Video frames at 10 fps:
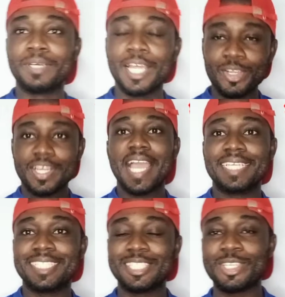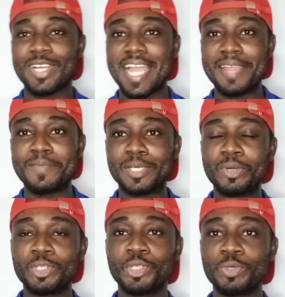Hello guys, this is your guy
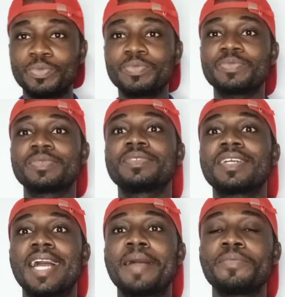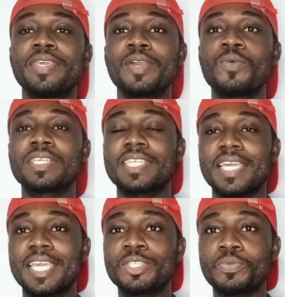Manuel Chum. I'm here once
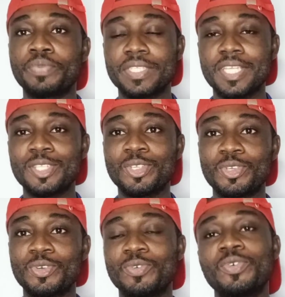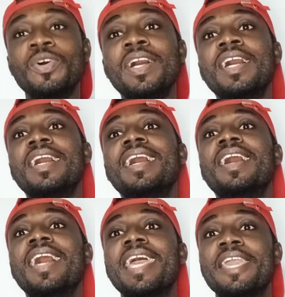again to present to you
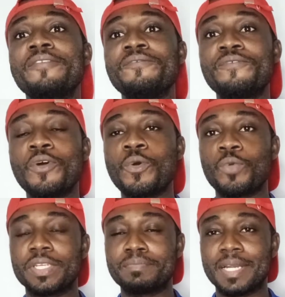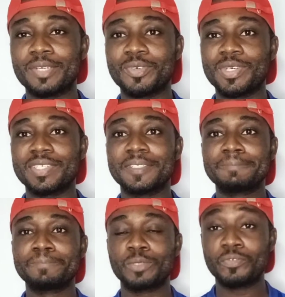info with
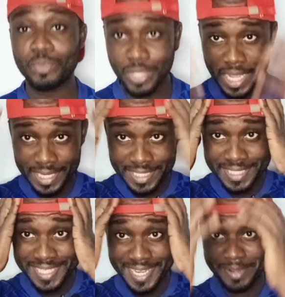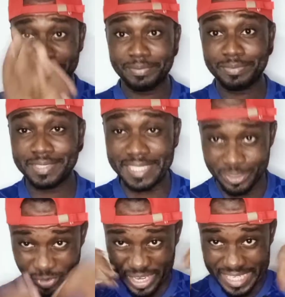Manuel. If you look at this cap,
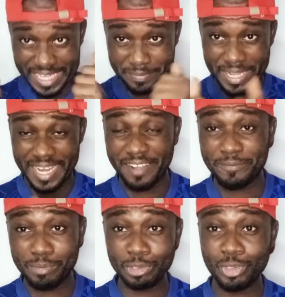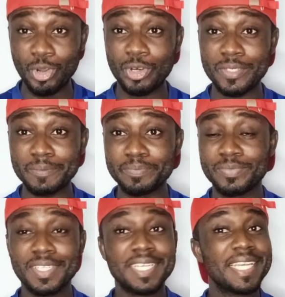this red cap that I've put
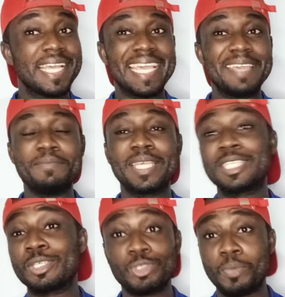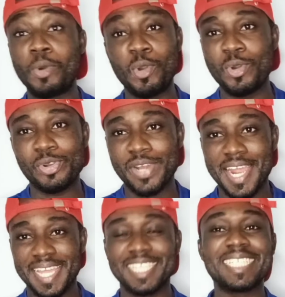on, it means it's not Boko
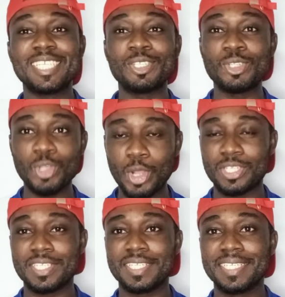Haram. It is not.